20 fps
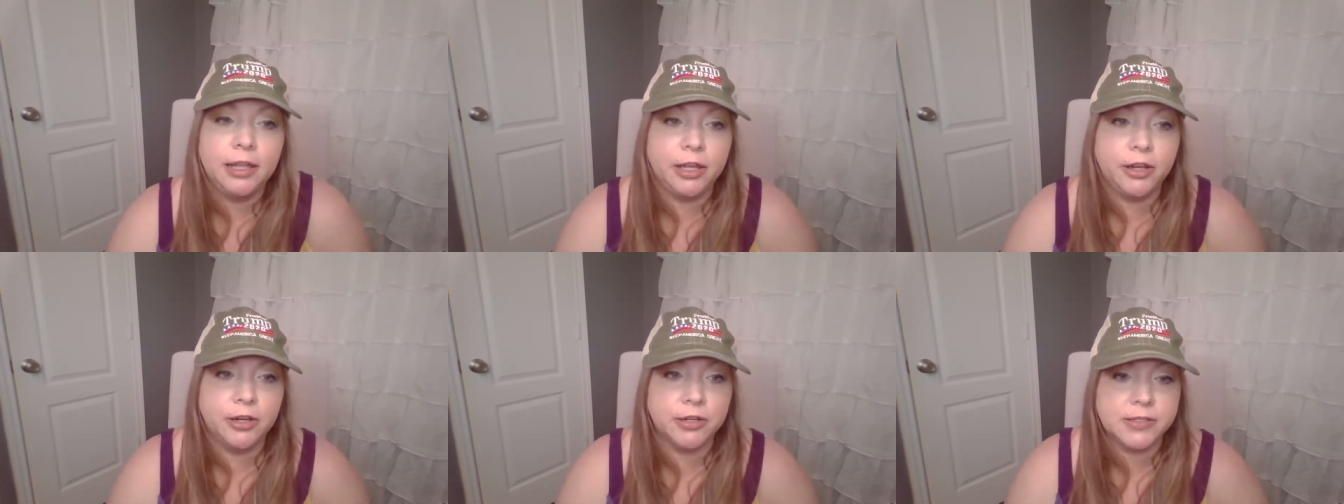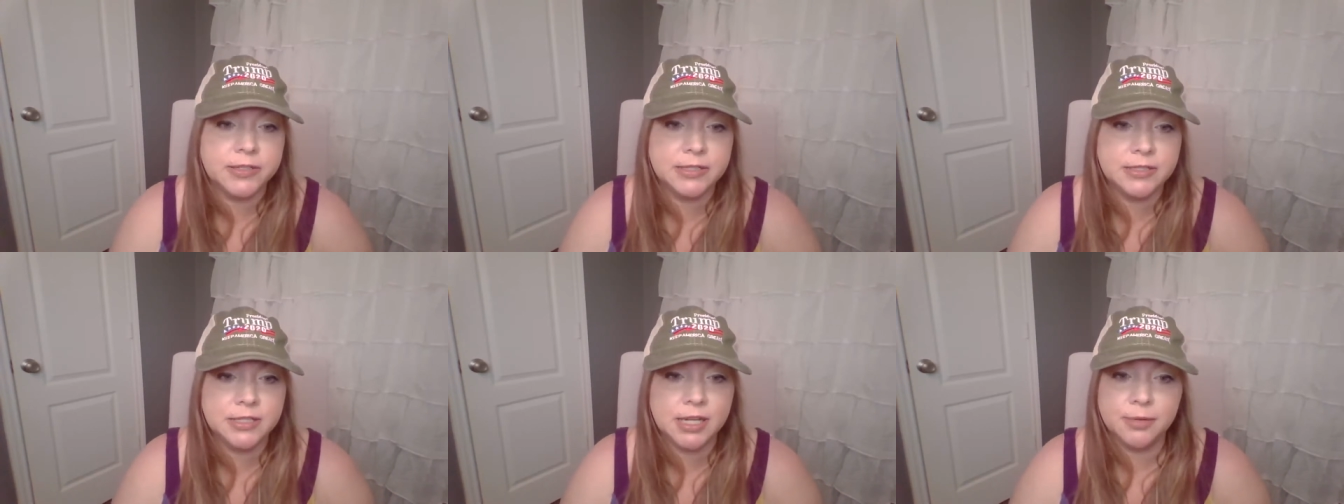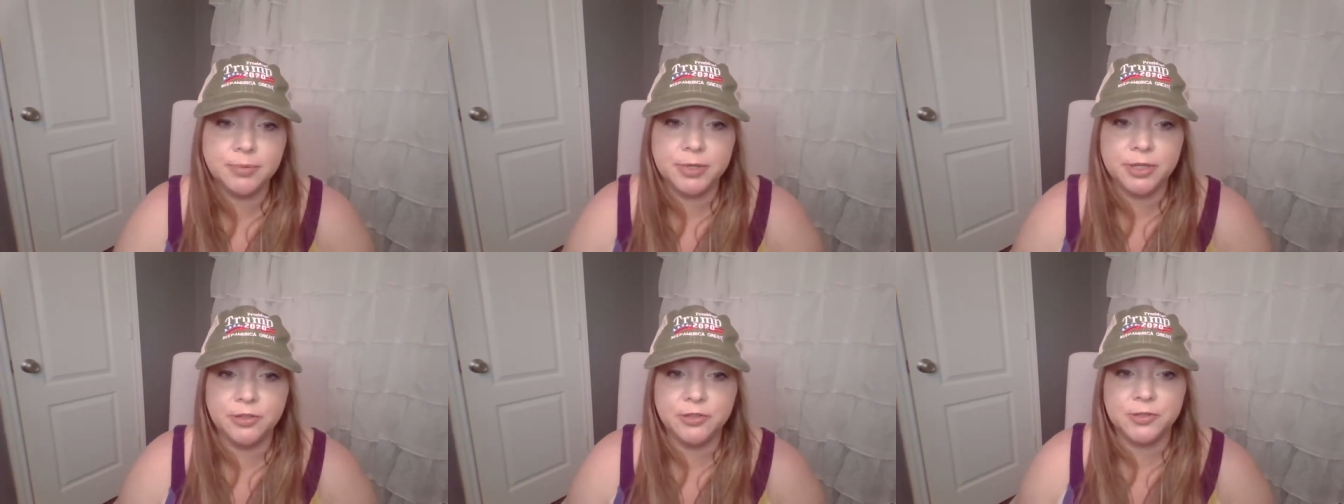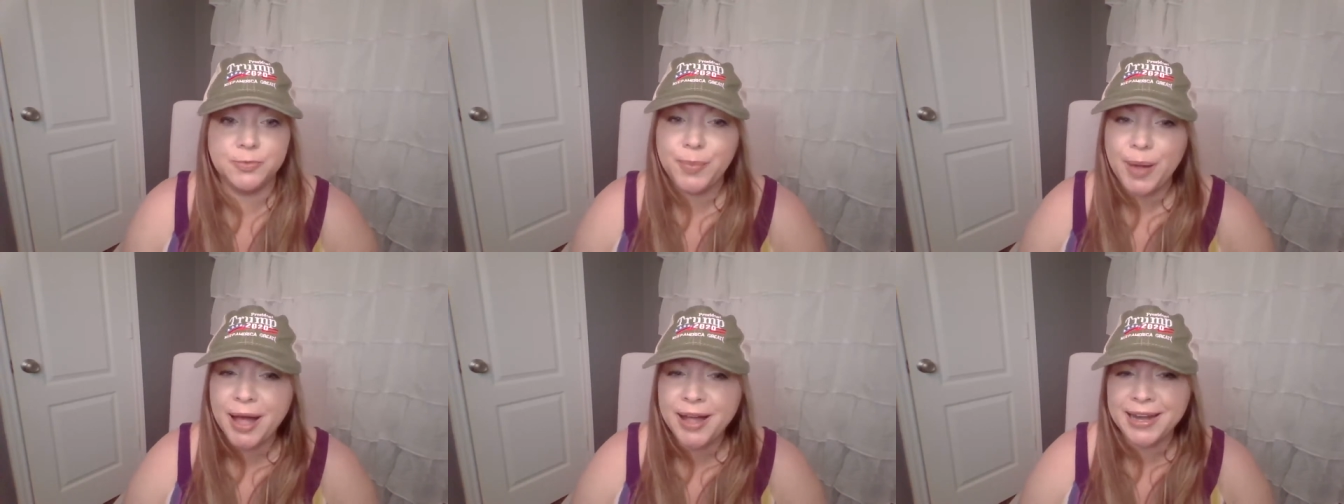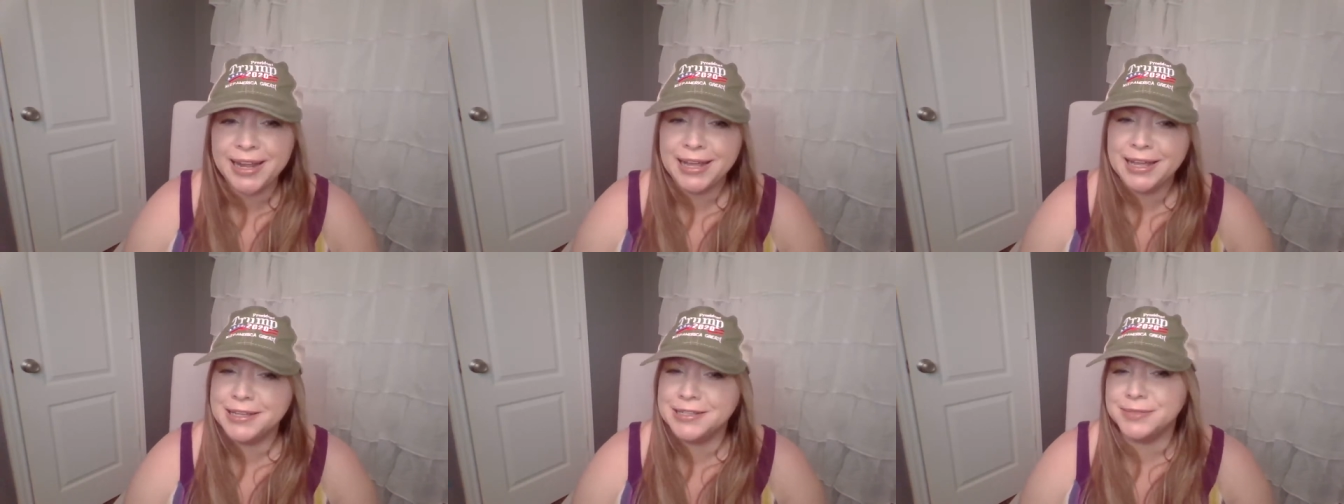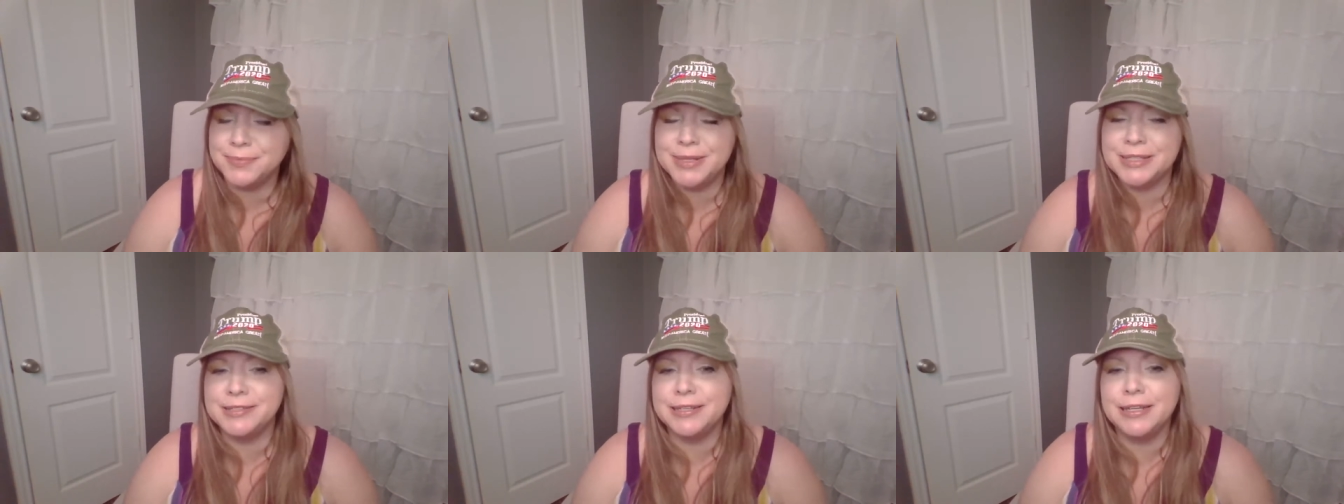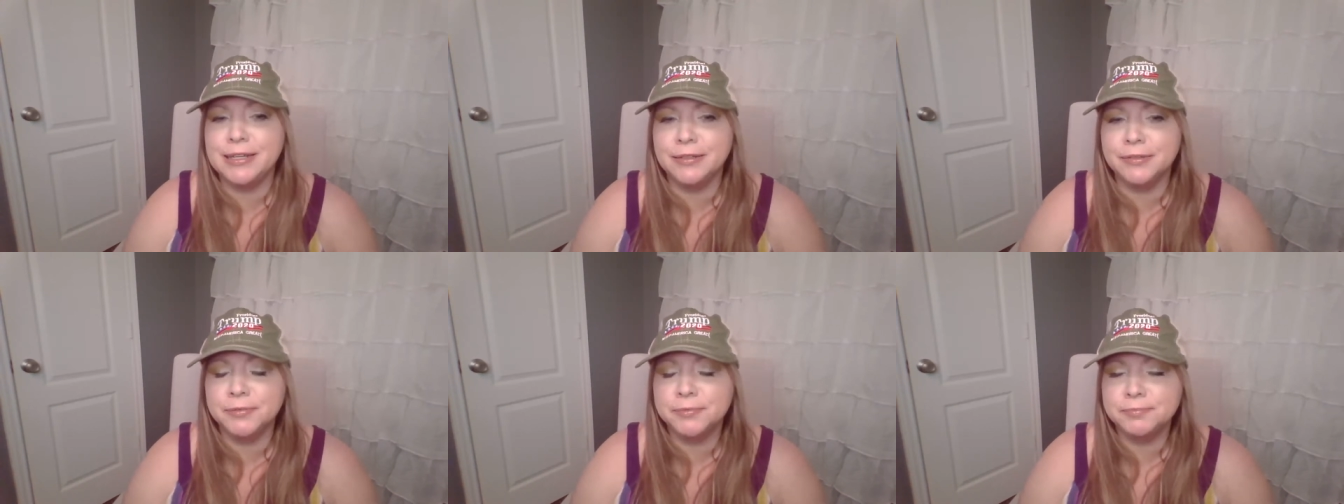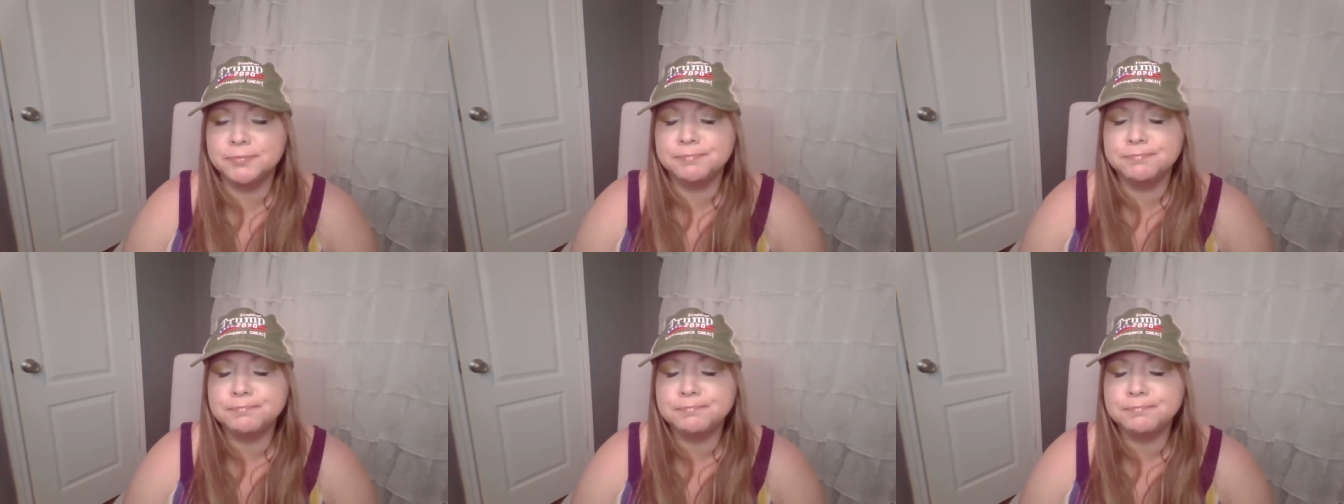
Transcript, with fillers: Kirsten W.'s body is missing